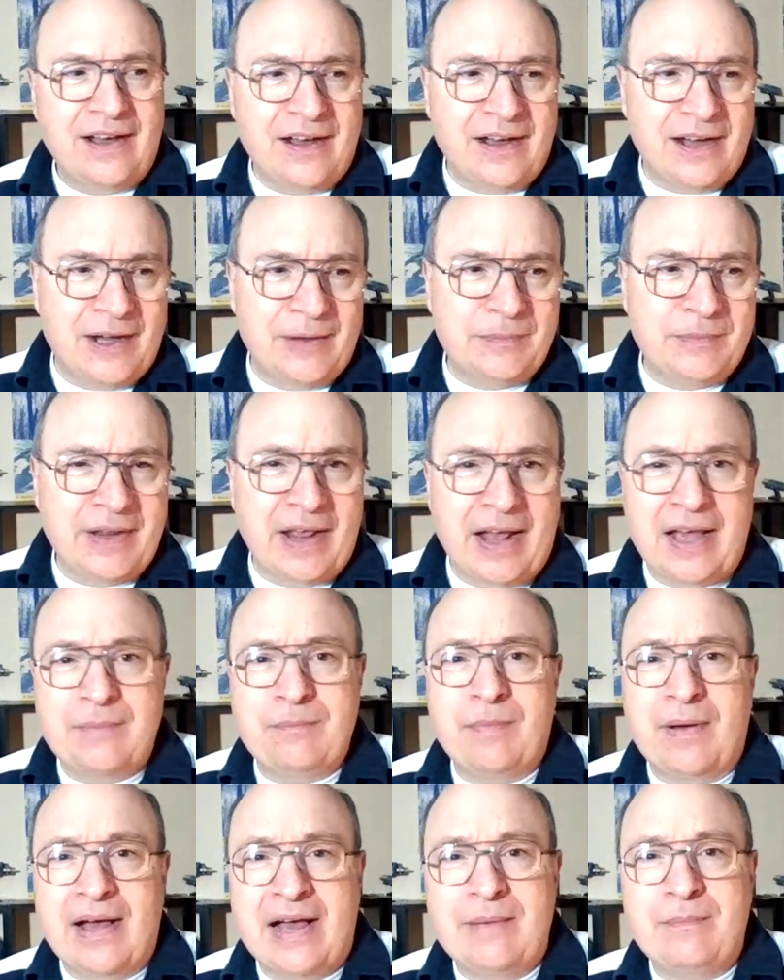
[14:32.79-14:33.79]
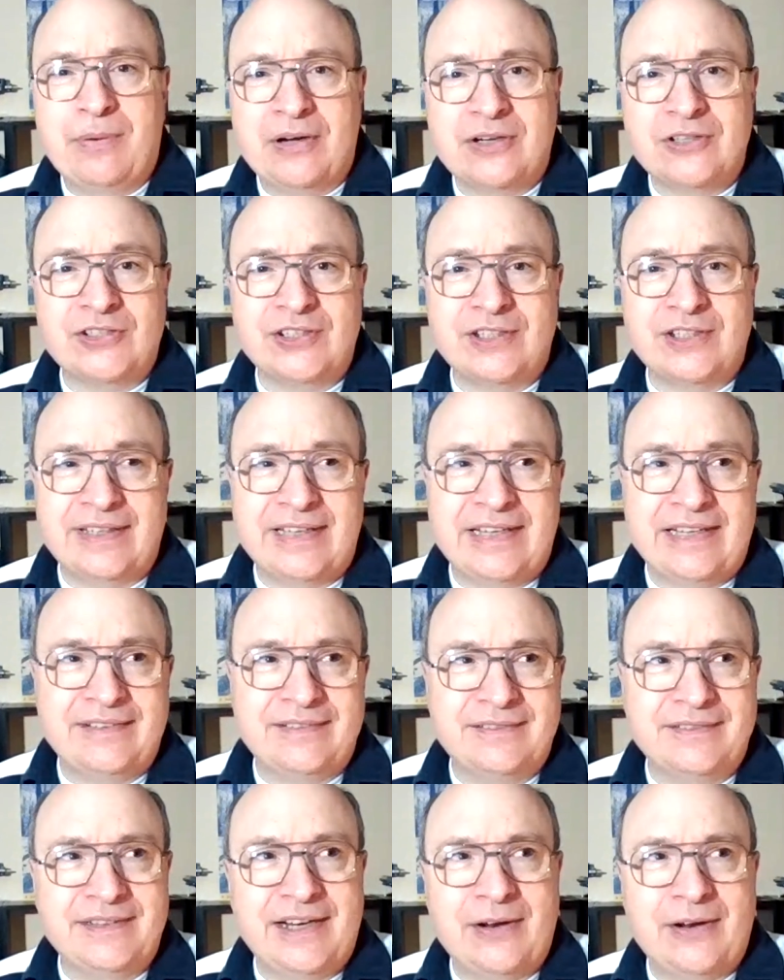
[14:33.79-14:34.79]
I
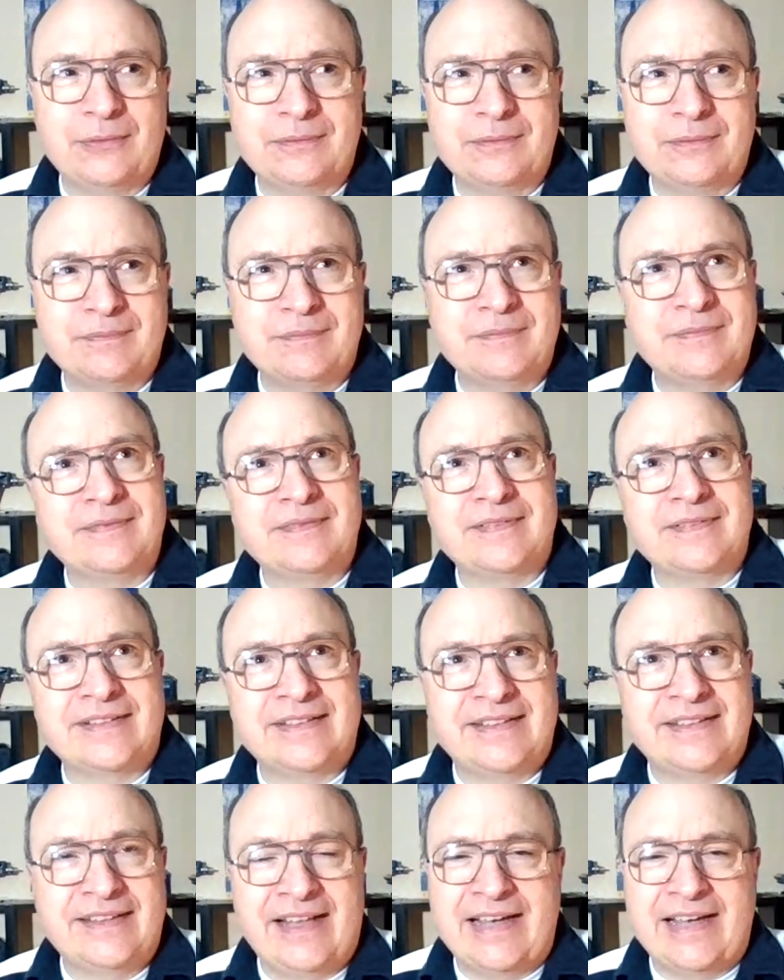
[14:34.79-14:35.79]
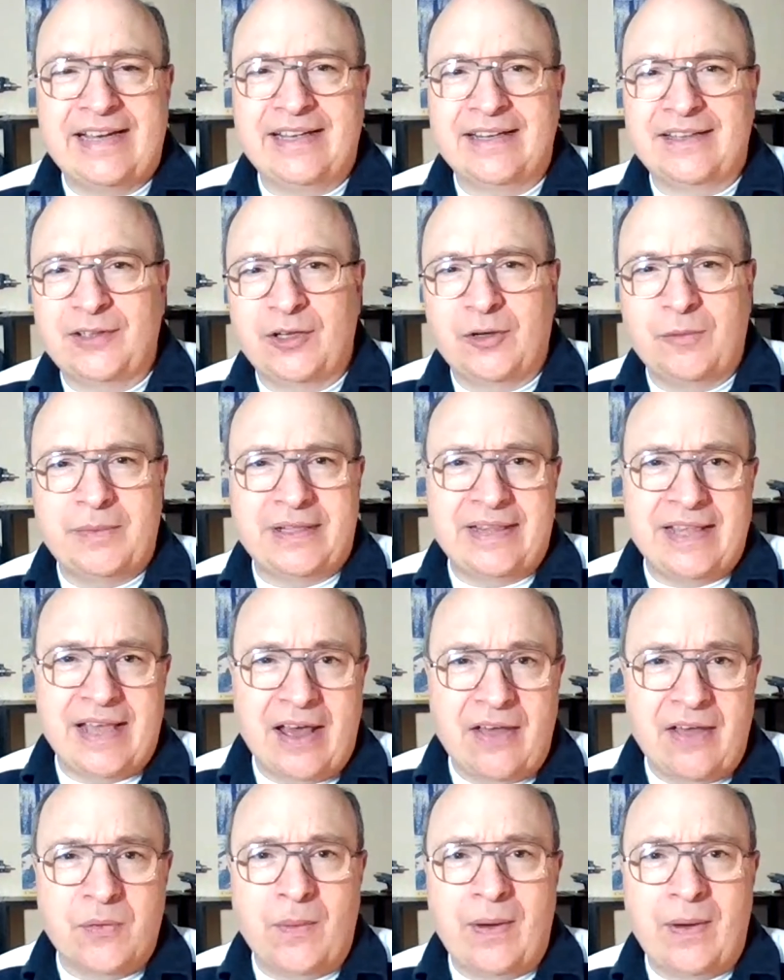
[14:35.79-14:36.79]
personally, you know, like it a little bit the
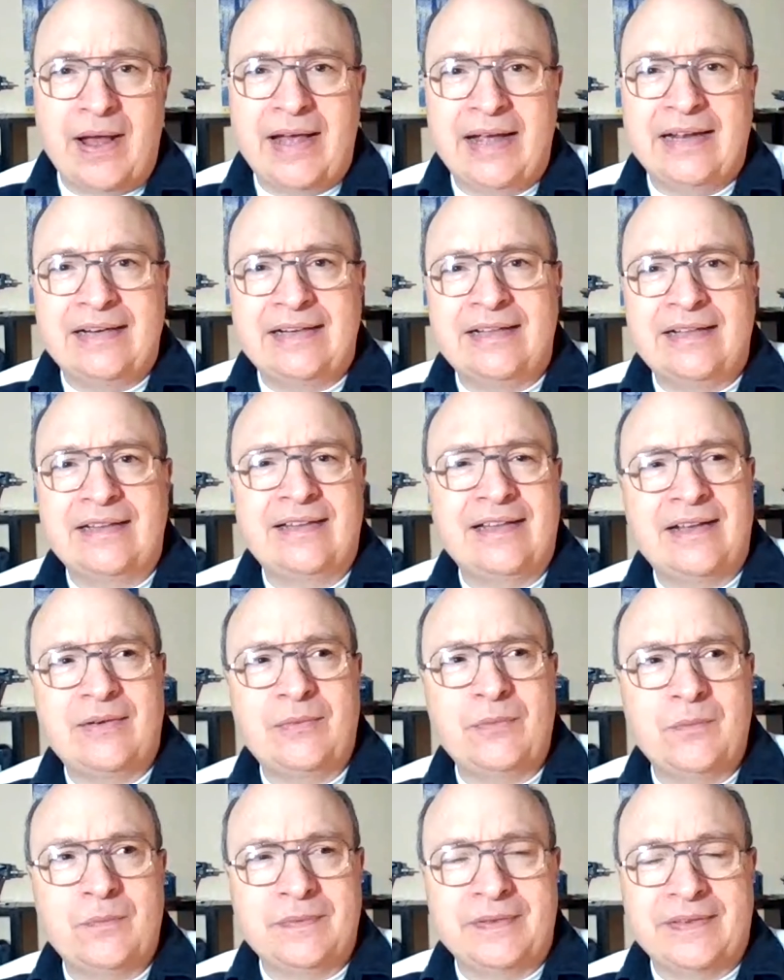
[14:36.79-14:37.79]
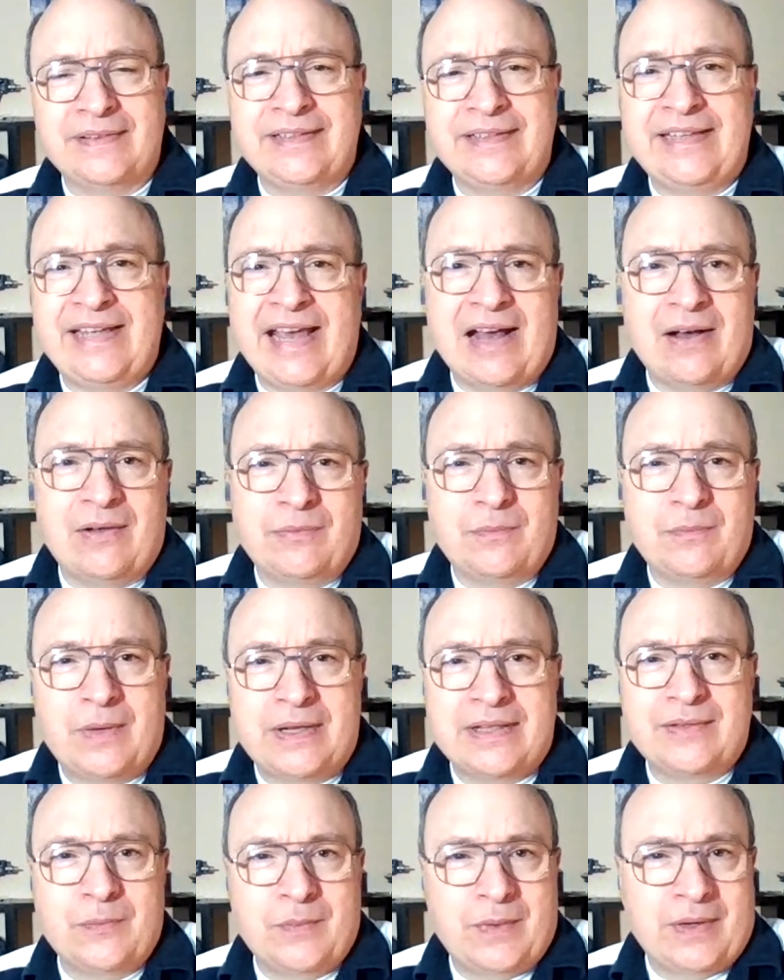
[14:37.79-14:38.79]
other way, and that yeah,
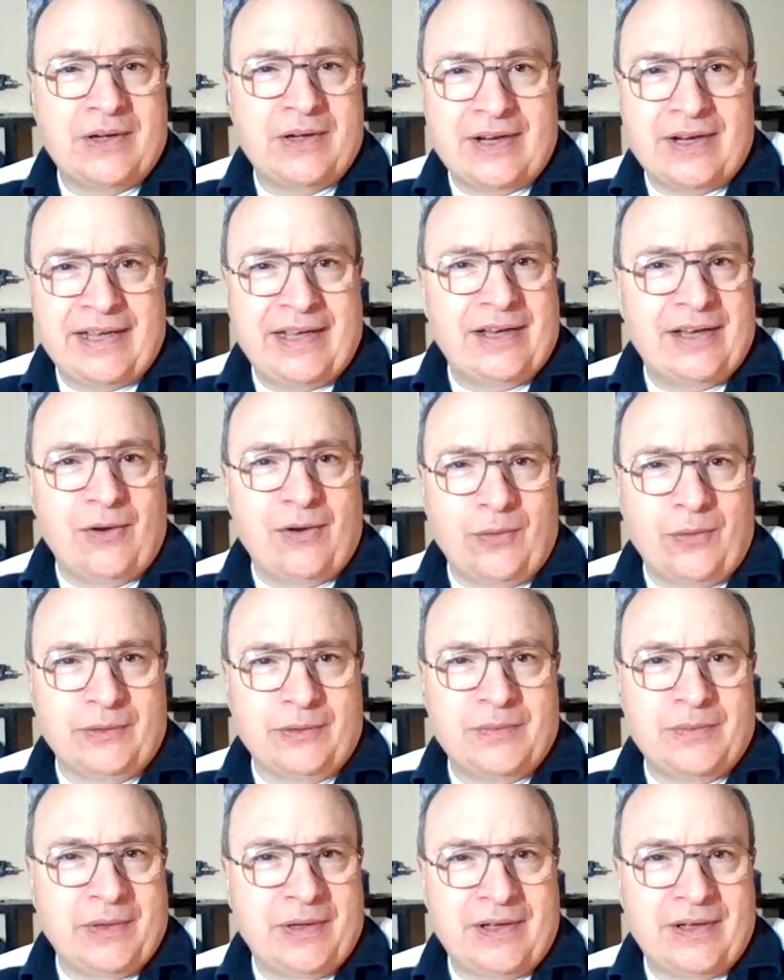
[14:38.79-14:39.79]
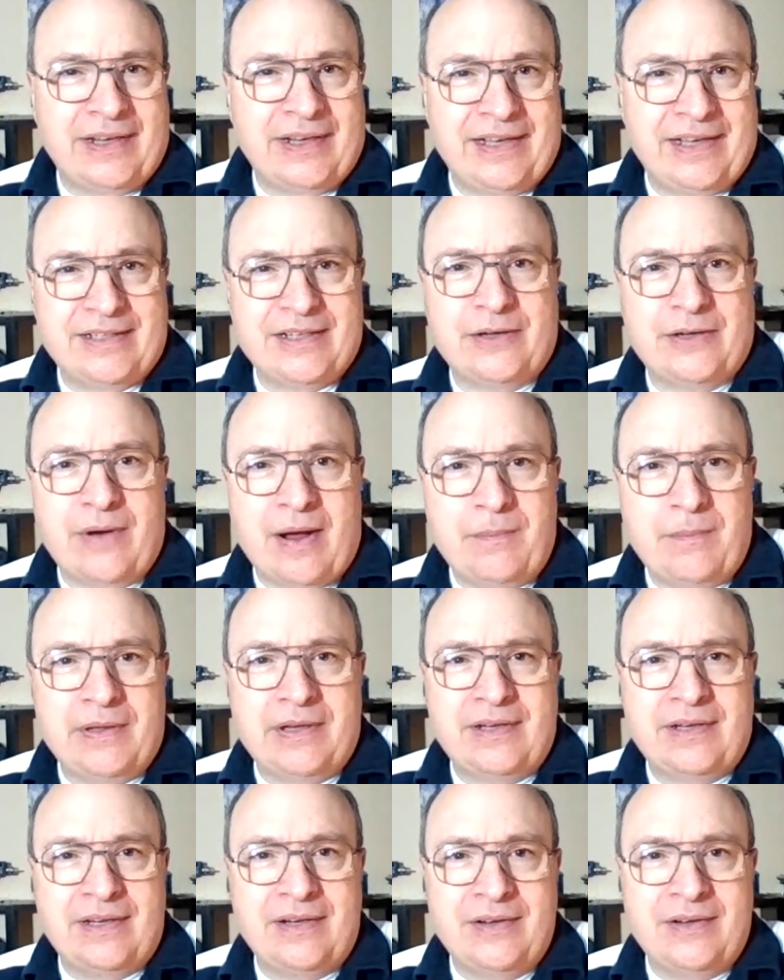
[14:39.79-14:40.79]
what we're going to get old and we're going to get
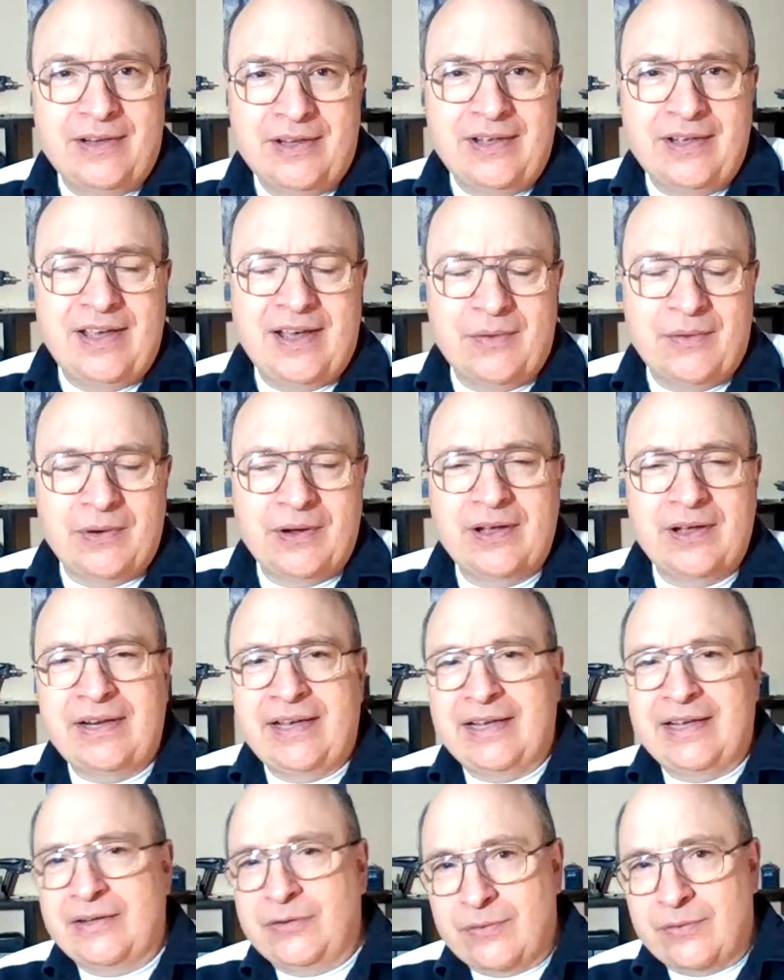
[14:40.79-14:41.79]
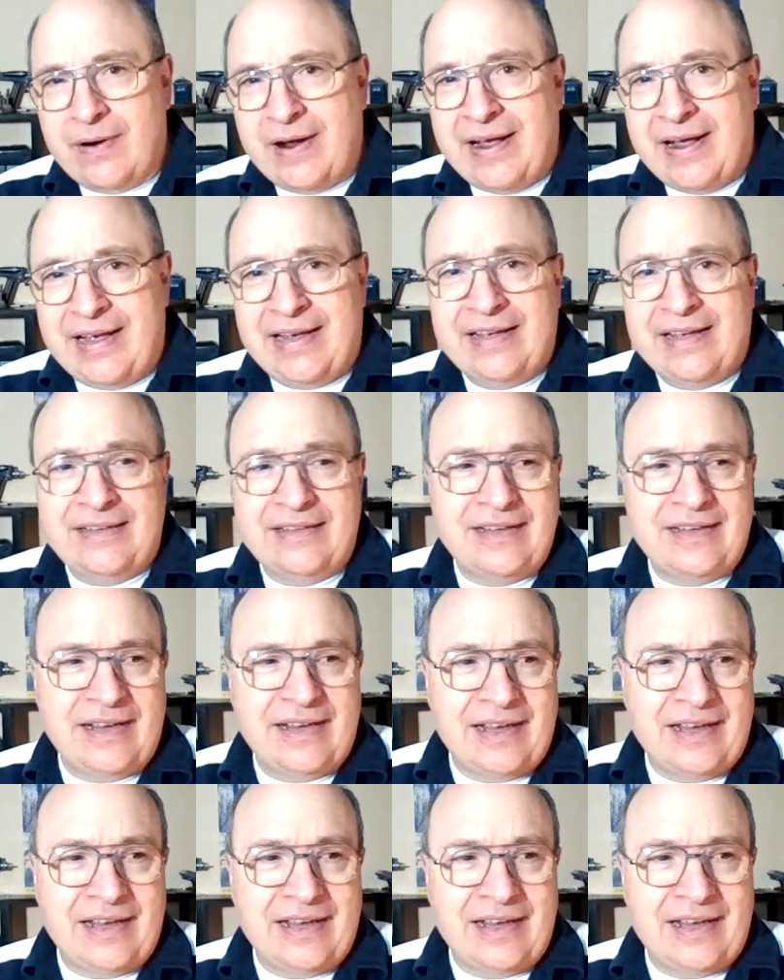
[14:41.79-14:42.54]
decrepit and we're going to get gray, and